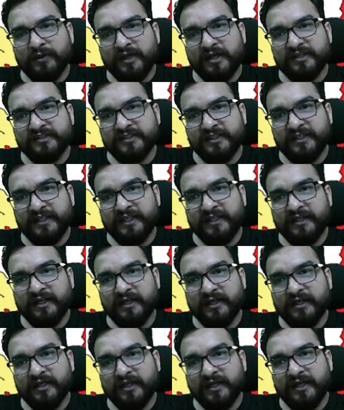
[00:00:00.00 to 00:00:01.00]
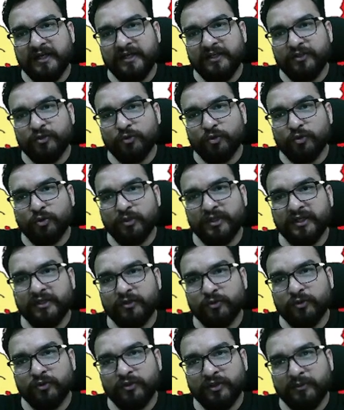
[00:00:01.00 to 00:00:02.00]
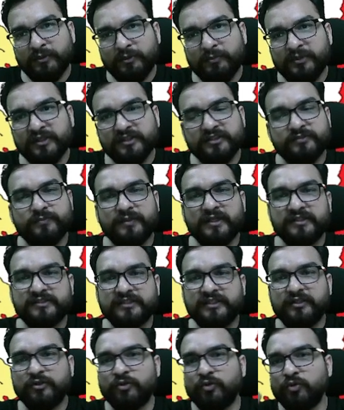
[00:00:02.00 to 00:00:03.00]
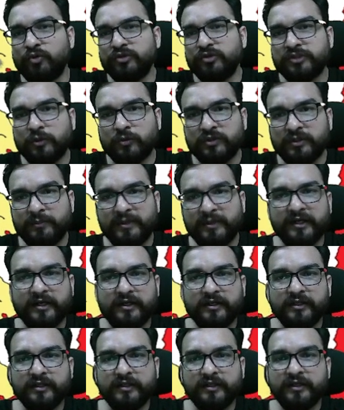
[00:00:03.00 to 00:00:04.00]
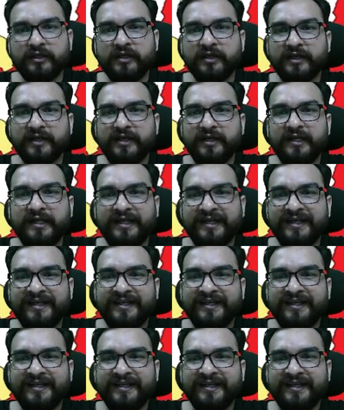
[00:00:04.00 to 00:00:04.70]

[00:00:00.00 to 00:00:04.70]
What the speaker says: Argentina and Uruguay? Do you remember this Brazil, whole South America done? Right?